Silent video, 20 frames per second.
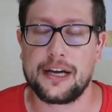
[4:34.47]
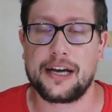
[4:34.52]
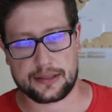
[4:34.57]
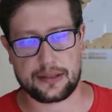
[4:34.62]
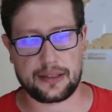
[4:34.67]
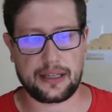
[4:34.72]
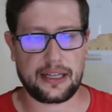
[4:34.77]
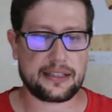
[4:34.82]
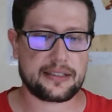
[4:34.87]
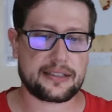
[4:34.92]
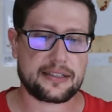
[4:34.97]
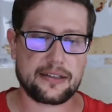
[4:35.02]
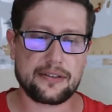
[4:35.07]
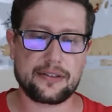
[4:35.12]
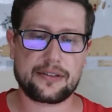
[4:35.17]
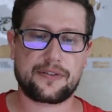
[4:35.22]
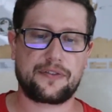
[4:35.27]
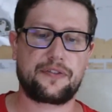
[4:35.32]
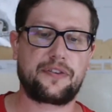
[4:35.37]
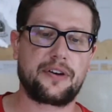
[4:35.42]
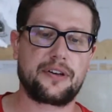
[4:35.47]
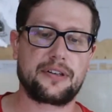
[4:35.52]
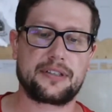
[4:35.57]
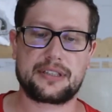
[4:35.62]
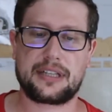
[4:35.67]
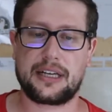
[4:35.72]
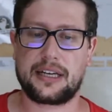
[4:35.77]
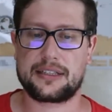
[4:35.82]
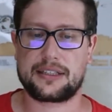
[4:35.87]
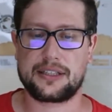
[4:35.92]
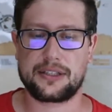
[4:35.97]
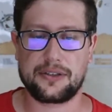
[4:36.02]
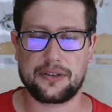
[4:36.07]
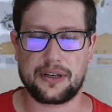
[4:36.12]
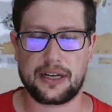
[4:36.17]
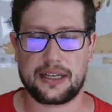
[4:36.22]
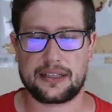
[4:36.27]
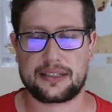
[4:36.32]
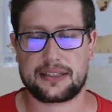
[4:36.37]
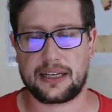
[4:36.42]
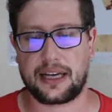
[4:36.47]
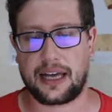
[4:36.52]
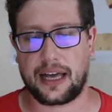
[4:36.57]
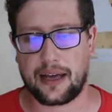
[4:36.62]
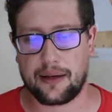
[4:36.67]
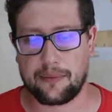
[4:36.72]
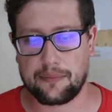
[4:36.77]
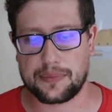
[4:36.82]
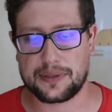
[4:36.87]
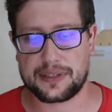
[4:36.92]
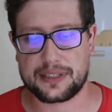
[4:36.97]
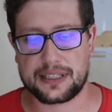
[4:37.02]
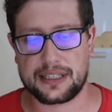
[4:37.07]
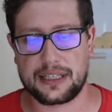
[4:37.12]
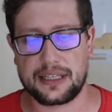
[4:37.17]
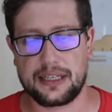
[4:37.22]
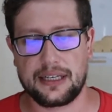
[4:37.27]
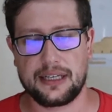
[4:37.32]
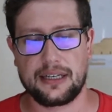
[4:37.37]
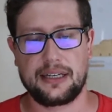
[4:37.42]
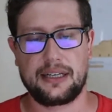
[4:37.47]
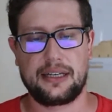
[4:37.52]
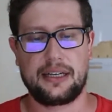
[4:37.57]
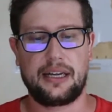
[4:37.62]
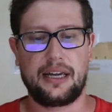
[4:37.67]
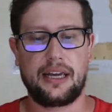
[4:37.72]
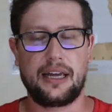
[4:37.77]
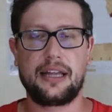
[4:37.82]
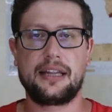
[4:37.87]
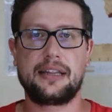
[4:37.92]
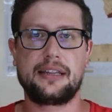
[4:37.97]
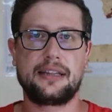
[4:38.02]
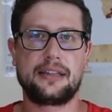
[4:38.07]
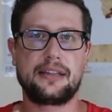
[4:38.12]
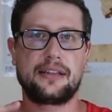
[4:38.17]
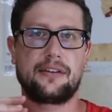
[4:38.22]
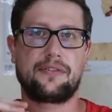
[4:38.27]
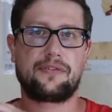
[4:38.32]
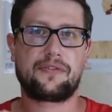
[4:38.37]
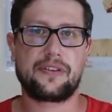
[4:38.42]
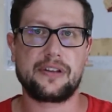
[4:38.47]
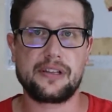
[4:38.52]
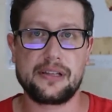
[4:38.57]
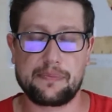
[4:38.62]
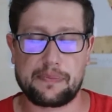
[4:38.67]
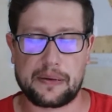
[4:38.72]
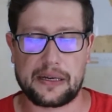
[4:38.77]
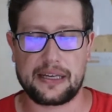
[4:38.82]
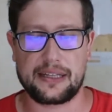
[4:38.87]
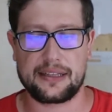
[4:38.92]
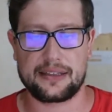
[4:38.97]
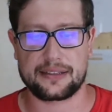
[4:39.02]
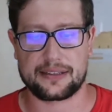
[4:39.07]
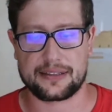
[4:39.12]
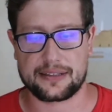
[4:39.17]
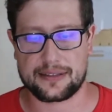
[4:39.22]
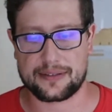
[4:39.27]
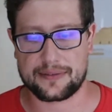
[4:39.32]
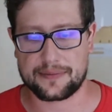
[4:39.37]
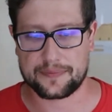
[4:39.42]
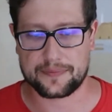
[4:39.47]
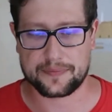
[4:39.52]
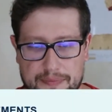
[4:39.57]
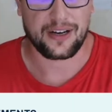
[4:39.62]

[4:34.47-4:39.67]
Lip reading: So let's look first at the US Embassy in the Philippines.